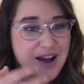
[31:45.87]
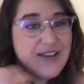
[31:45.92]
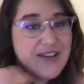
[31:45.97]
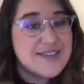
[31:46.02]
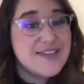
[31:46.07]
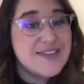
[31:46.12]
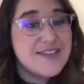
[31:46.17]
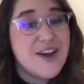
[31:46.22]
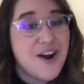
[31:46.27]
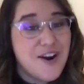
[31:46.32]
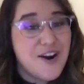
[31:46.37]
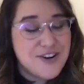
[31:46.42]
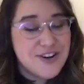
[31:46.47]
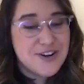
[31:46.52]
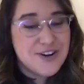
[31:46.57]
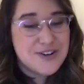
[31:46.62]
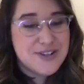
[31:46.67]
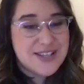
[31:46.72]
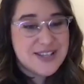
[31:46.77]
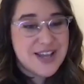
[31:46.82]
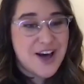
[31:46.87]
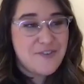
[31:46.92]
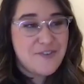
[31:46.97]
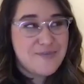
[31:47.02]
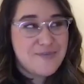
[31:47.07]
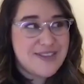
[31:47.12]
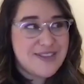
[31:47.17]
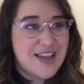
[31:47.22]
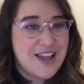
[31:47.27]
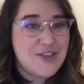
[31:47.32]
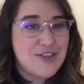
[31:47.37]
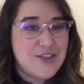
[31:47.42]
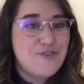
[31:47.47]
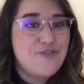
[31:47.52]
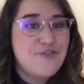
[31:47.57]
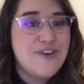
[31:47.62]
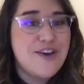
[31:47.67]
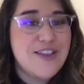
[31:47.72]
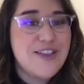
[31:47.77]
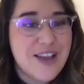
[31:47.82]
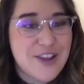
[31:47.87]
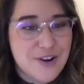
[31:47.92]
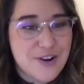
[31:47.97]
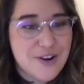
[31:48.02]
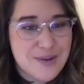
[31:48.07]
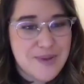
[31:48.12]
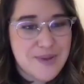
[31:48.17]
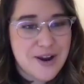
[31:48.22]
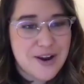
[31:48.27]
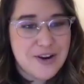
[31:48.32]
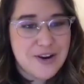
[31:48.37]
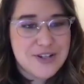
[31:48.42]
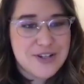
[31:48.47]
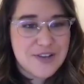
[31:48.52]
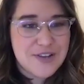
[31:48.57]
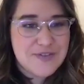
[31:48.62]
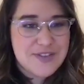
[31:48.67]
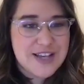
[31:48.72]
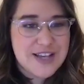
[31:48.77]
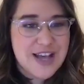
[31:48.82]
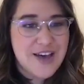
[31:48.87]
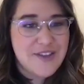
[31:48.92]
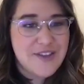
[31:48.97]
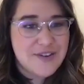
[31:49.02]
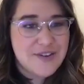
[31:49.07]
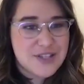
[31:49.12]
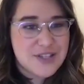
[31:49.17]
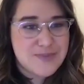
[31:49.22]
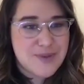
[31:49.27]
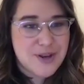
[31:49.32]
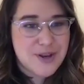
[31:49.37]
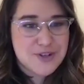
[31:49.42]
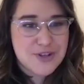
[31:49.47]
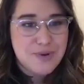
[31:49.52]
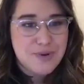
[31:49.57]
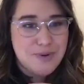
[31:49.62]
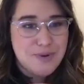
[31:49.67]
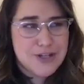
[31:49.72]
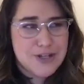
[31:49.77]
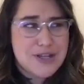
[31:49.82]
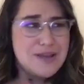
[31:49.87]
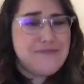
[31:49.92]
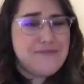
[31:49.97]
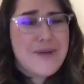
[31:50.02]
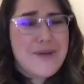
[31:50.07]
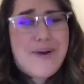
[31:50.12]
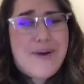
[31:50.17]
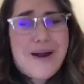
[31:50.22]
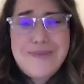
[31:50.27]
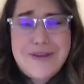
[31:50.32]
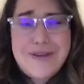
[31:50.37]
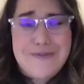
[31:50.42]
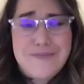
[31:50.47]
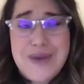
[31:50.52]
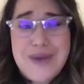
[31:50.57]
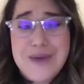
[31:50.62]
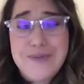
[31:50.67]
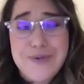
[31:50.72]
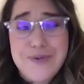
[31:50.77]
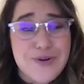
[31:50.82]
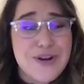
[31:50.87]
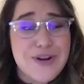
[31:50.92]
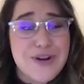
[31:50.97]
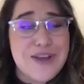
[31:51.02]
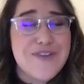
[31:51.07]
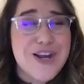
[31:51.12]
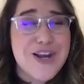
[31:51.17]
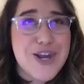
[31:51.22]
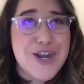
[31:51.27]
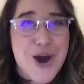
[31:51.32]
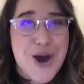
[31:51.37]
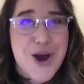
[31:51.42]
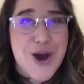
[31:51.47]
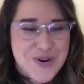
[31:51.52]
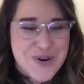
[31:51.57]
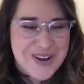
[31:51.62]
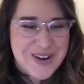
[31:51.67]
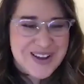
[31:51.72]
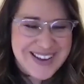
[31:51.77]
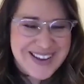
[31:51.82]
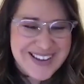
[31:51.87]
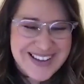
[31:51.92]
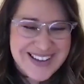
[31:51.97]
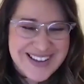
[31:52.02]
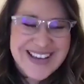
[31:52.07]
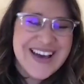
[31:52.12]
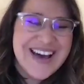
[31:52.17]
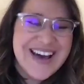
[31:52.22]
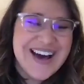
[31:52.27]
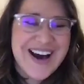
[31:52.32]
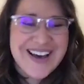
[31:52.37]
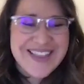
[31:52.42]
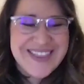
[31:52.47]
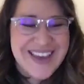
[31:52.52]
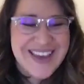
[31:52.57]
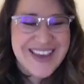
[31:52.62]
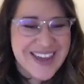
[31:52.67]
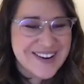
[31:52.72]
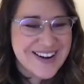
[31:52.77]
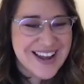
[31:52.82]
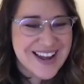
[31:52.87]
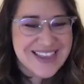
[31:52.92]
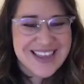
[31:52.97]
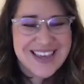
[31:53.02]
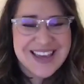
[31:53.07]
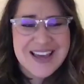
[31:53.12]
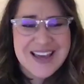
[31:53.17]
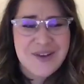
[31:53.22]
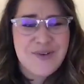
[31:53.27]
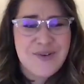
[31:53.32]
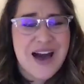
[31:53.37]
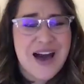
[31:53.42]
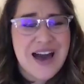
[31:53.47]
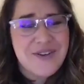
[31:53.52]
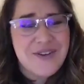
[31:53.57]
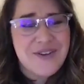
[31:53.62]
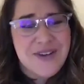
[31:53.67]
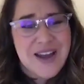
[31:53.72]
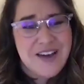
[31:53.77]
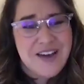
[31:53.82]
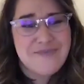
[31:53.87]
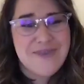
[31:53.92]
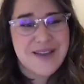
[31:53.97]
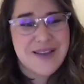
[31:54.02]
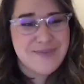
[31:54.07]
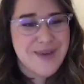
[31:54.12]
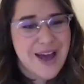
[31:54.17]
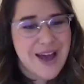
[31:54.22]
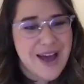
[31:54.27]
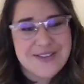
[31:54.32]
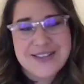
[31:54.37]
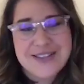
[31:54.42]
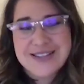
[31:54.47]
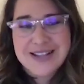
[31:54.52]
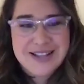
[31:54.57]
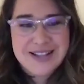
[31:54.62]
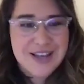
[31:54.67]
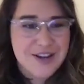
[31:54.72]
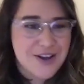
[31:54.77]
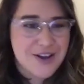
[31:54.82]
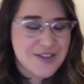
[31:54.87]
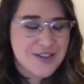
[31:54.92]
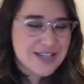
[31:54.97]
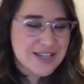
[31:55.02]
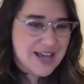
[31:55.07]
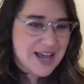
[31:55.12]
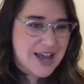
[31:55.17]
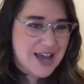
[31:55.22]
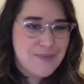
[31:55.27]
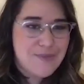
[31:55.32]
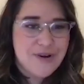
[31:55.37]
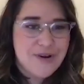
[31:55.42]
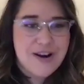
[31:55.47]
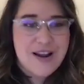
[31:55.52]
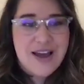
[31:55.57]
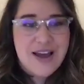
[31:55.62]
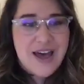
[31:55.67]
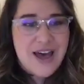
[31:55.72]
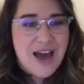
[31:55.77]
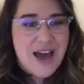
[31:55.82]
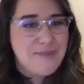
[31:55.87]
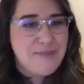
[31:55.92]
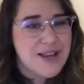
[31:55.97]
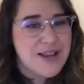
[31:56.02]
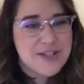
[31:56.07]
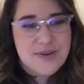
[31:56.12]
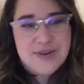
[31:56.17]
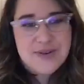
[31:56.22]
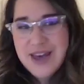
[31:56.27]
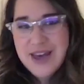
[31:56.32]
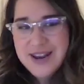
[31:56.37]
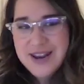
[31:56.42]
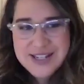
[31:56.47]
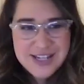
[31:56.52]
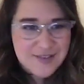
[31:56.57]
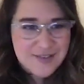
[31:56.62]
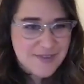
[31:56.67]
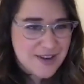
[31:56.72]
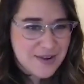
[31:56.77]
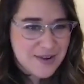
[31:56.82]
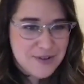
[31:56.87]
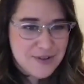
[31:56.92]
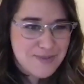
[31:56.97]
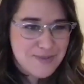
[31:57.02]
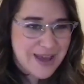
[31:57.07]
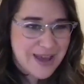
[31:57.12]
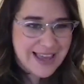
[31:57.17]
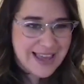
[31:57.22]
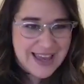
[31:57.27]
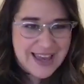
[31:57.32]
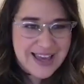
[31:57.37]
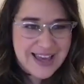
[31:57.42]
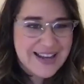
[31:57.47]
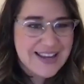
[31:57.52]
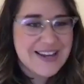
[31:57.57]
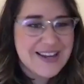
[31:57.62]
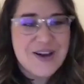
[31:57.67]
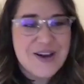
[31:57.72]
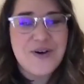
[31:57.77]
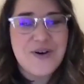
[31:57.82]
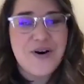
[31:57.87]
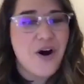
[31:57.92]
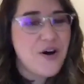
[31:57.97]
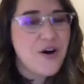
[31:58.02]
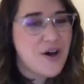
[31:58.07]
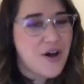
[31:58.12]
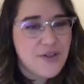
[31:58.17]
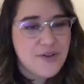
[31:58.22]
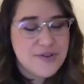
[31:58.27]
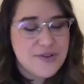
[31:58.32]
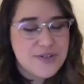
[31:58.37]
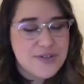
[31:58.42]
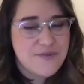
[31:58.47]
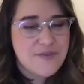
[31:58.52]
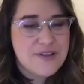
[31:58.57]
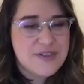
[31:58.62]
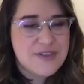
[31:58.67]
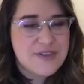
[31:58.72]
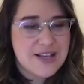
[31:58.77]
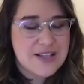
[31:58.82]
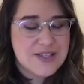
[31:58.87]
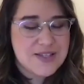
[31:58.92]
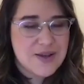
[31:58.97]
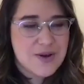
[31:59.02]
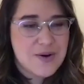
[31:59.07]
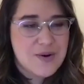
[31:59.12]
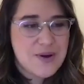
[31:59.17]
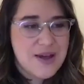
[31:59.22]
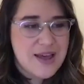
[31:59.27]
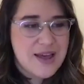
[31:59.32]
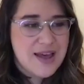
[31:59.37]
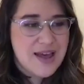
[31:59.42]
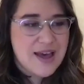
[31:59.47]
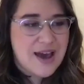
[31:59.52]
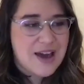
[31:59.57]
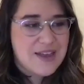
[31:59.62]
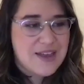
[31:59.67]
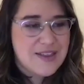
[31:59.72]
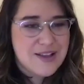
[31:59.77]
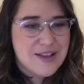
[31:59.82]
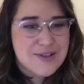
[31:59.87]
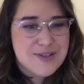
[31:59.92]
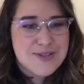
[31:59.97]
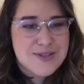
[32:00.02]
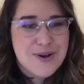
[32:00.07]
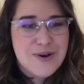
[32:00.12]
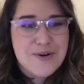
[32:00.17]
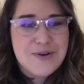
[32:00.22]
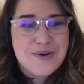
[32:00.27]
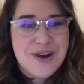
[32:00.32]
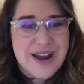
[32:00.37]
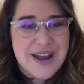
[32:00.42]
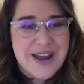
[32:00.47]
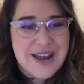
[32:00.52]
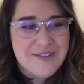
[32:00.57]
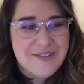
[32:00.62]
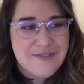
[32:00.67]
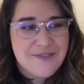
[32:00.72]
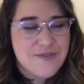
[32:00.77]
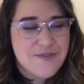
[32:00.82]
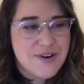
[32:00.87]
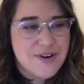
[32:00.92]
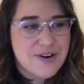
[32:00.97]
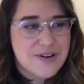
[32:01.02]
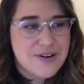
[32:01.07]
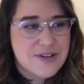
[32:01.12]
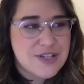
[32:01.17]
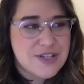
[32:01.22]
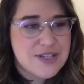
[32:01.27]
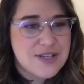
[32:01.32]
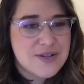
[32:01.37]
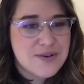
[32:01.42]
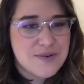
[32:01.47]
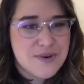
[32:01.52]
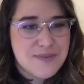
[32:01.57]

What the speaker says: constantly hard on yourself, but then you feel like you're comparing yourself to others, especially professionally, probably even people you don't even know on the internet, thinking, well, I don't have my house isn't clean all the time, or I'm not doing that activity with my kid, you know, all those different things. So I think that's so great for, just as a